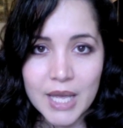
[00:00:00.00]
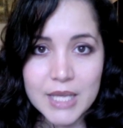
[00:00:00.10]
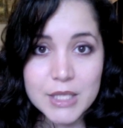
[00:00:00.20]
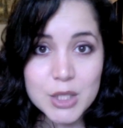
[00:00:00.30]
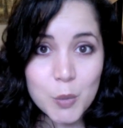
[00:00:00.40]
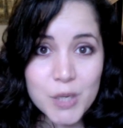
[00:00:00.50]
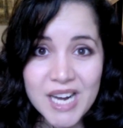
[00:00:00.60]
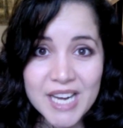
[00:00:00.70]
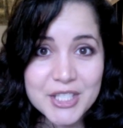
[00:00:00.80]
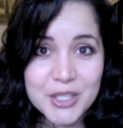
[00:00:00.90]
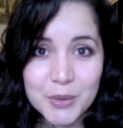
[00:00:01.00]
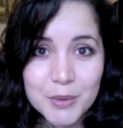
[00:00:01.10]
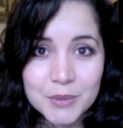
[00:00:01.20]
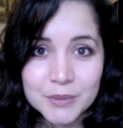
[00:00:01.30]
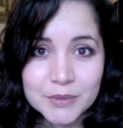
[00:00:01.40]
So what did I do?
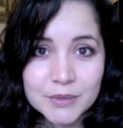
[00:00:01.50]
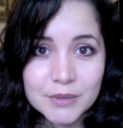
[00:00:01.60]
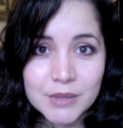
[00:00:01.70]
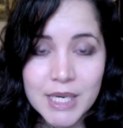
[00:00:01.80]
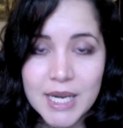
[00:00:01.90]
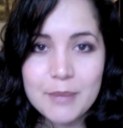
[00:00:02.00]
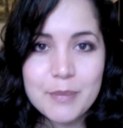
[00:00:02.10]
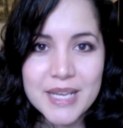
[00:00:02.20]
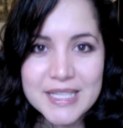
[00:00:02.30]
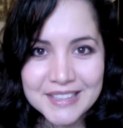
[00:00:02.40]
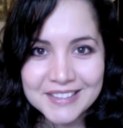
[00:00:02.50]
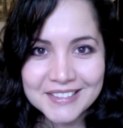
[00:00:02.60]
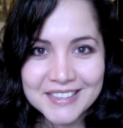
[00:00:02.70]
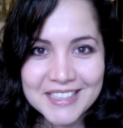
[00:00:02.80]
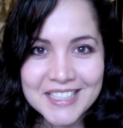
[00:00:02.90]
I
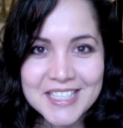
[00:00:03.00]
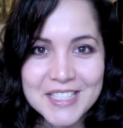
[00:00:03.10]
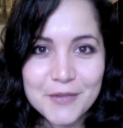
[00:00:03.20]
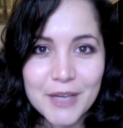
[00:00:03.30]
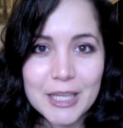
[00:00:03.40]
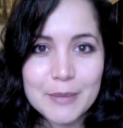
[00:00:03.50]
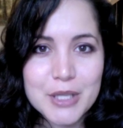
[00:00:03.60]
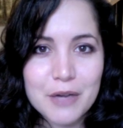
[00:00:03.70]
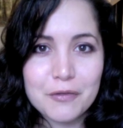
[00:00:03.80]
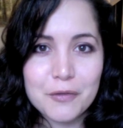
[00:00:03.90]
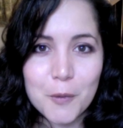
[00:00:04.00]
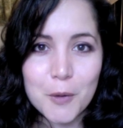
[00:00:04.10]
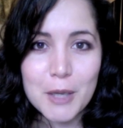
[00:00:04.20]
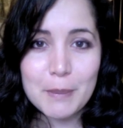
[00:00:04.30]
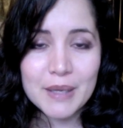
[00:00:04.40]
basically developed a
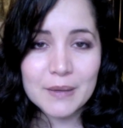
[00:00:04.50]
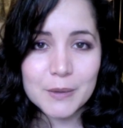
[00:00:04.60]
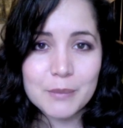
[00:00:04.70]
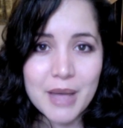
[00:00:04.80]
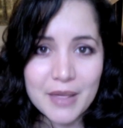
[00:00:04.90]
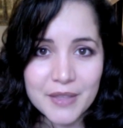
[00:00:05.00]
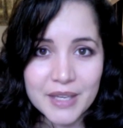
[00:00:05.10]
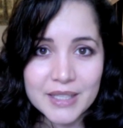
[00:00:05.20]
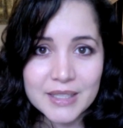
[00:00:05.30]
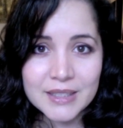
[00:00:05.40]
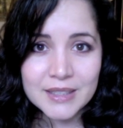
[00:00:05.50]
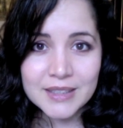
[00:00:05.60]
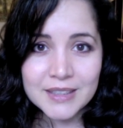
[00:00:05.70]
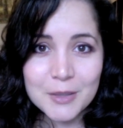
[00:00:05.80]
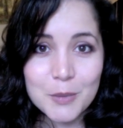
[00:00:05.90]
4-pillar method,
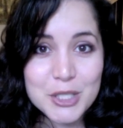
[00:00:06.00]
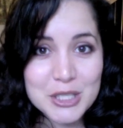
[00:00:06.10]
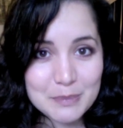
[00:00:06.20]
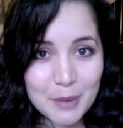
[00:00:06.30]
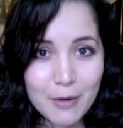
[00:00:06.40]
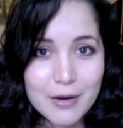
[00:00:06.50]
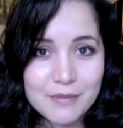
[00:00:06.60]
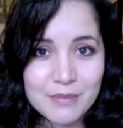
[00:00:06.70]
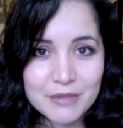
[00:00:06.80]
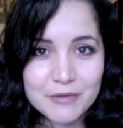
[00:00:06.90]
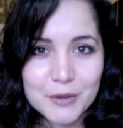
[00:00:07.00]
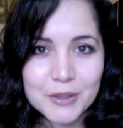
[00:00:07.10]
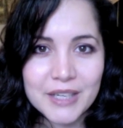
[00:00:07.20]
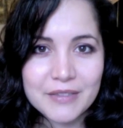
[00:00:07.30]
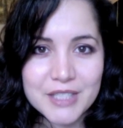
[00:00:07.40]
which is part of my Full
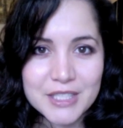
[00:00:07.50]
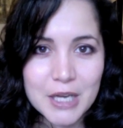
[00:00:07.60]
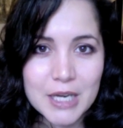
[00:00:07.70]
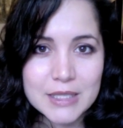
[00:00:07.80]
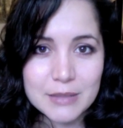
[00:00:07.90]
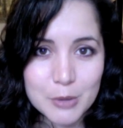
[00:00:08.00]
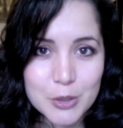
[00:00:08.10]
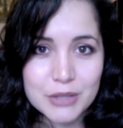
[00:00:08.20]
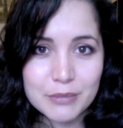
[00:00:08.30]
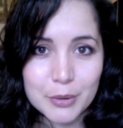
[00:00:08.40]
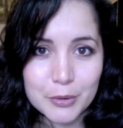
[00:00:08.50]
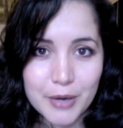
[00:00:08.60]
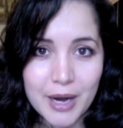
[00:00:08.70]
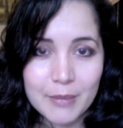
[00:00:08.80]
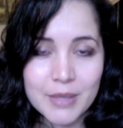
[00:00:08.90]
Life Detox Immersion program,